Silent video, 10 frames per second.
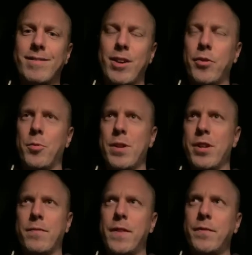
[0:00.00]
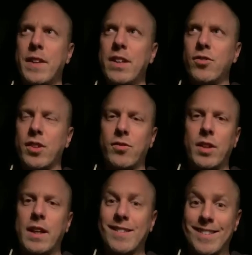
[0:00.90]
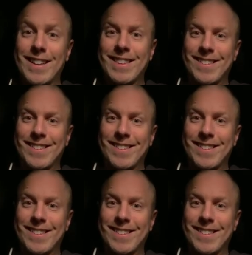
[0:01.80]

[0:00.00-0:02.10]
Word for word: Although when you're 15, 16, it's not the